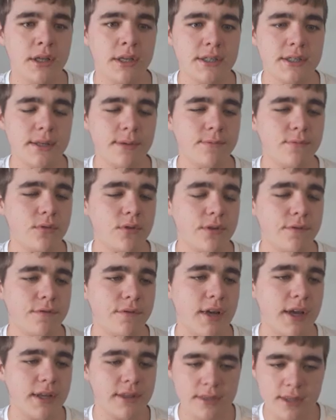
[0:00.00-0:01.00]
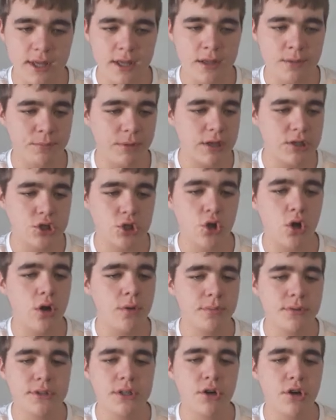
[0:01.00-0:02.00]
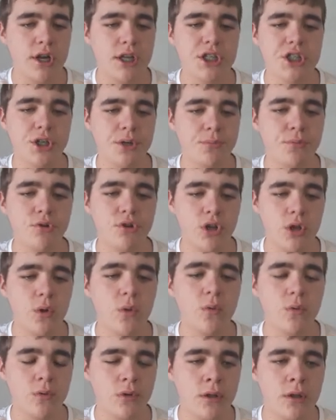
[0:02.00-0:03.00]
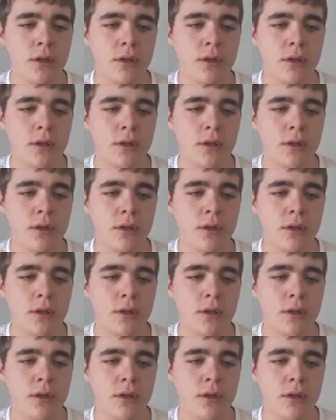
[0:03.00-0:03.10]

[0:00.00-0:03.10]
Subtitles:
except for the fact that magic carpets are actually pretty cool.